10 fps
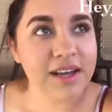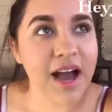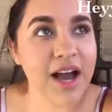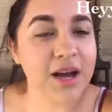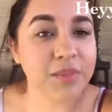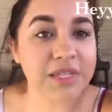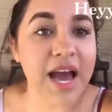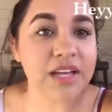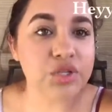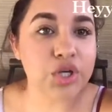
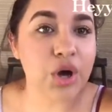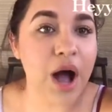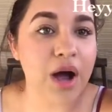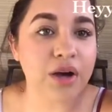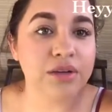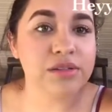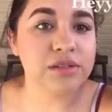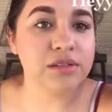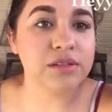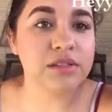yeah, so
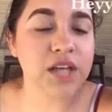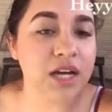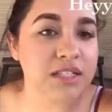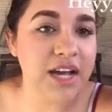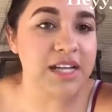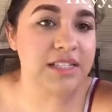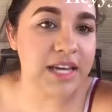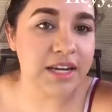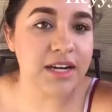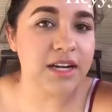I'll talk to you guys
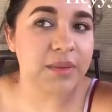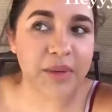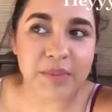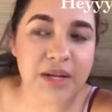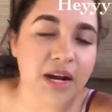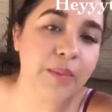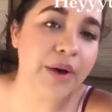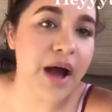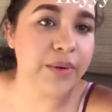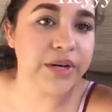later, and maybe in a couple
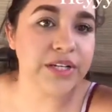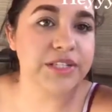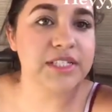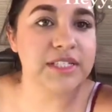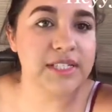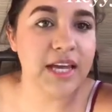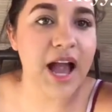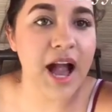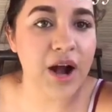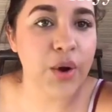hours, and see
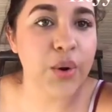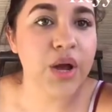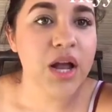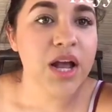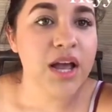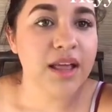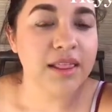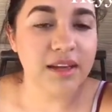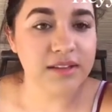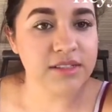how
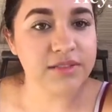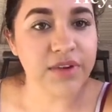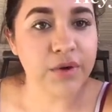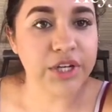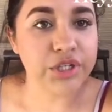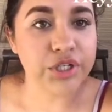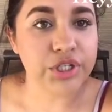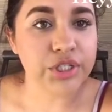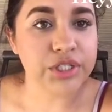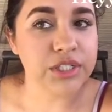this
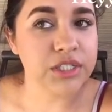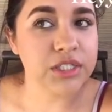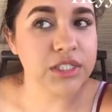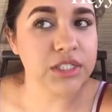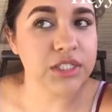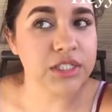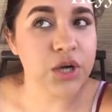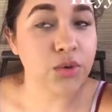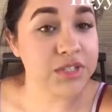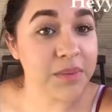foundation
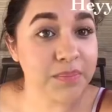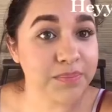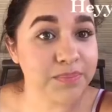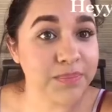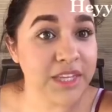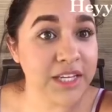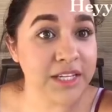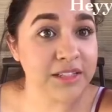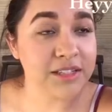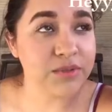holds up the
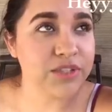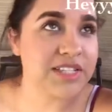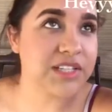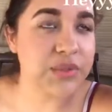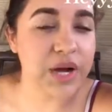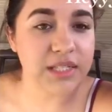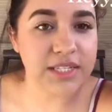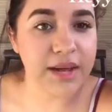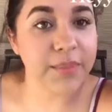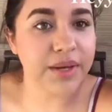heat. Well, it's not too hot
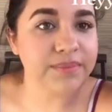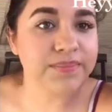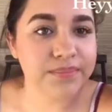today, but